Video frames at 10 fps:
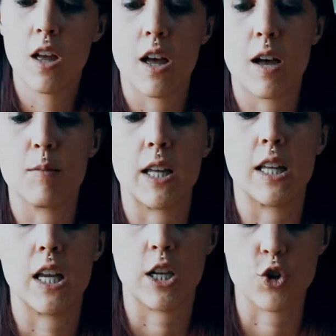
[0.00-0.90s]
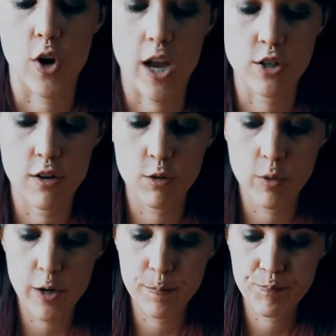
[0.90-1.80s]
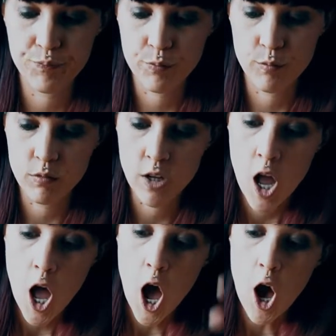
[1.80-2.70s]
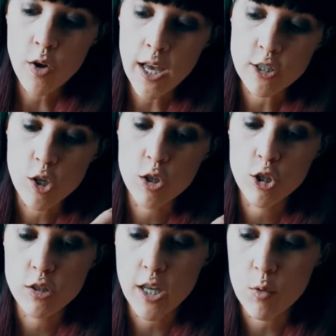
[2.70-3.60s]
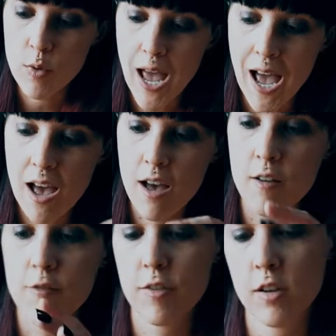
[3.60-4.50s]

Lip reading: I'm like getting trash everywhere. Okay, so it looks like we have